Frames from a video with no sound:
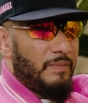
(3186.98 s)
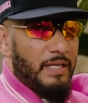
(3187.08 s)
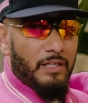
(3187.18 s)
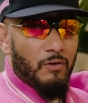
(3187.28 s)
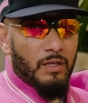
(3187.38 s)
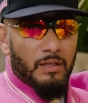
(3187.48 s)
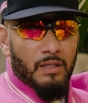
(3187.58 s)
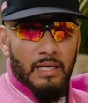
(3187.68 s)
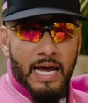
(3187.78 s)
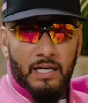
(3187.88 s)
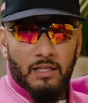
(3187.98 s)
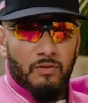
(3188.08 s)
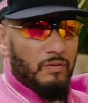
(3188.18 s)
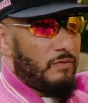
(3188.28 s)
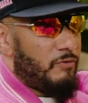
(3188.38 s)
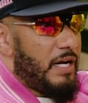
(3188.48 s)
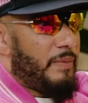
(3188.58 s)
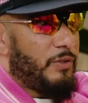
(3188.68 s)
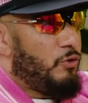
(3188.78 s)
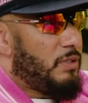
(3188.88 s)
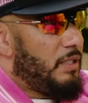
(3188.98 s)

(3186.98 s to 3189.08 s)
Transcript: Like, yo, the, the light is red, but you